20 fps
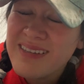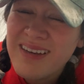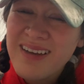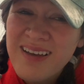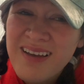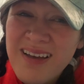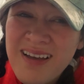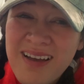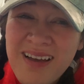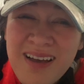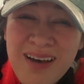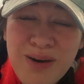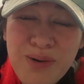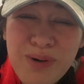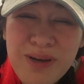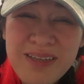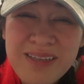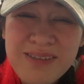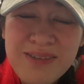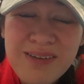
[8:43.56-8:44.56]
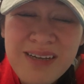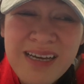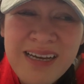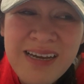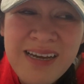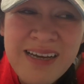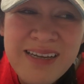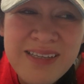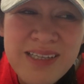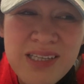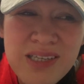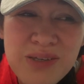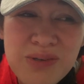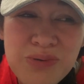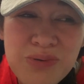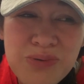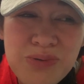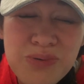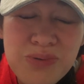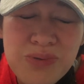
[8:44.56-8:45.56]
Oh, what did I
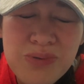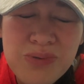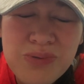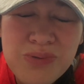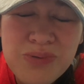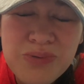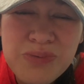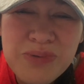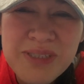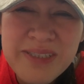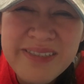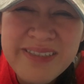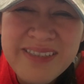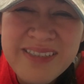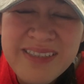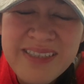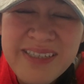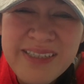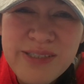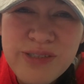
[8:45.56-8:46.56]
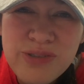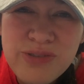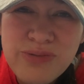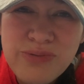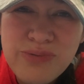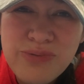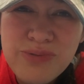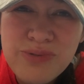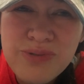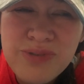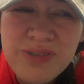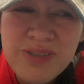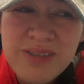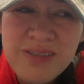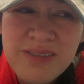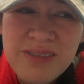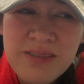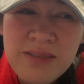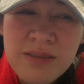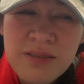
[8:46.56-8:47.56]
do? What did I do?
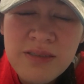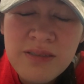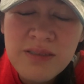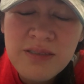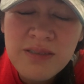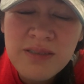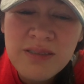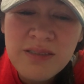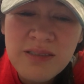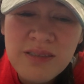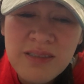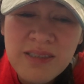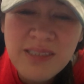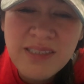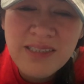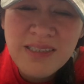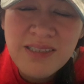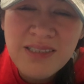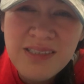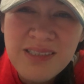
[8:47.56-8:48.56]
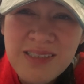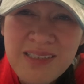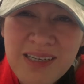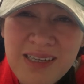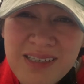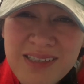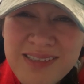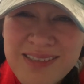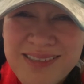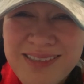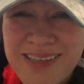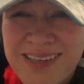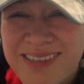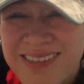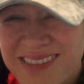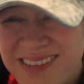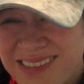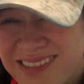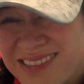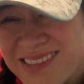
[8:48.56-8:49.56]
This sucks.
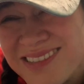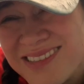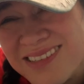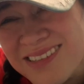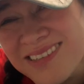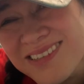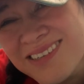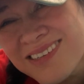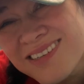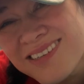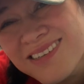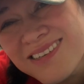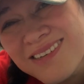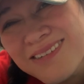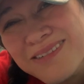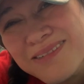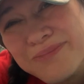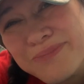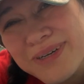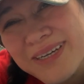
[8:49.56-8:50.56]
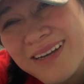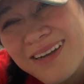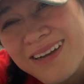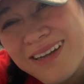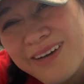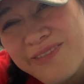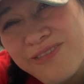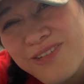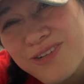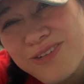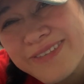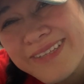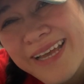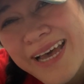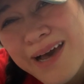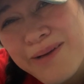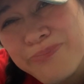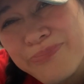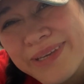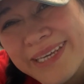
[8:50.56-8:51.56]
But Love looks
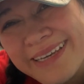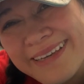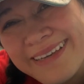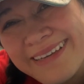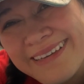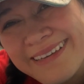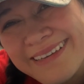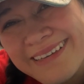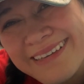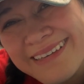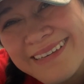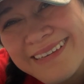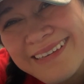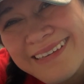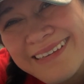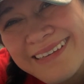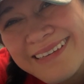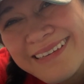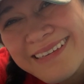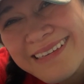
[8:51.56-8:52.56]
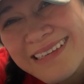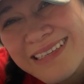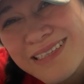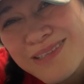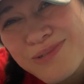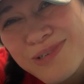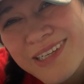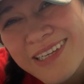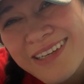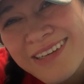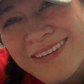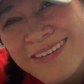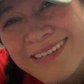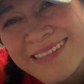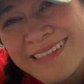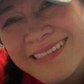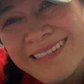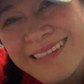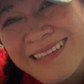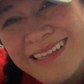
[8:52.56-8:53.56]
happy. He's working on
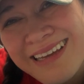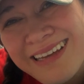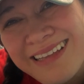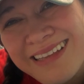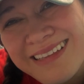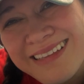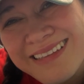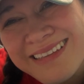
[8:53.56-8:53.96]
his nut.